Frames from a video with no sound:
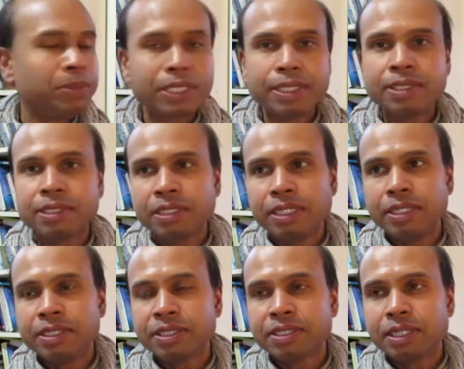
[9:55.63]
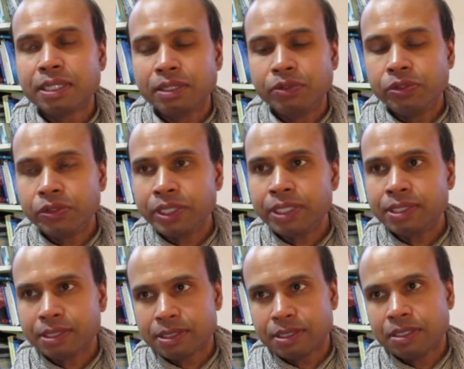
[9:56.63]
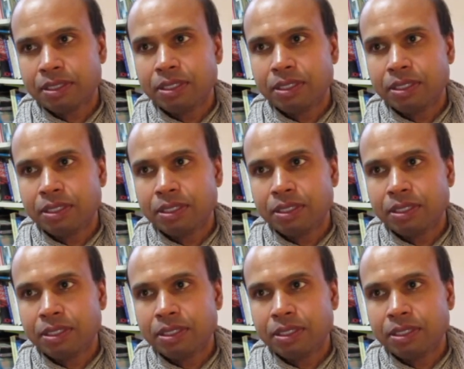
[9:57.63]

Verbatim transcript: but is, is uh, noise.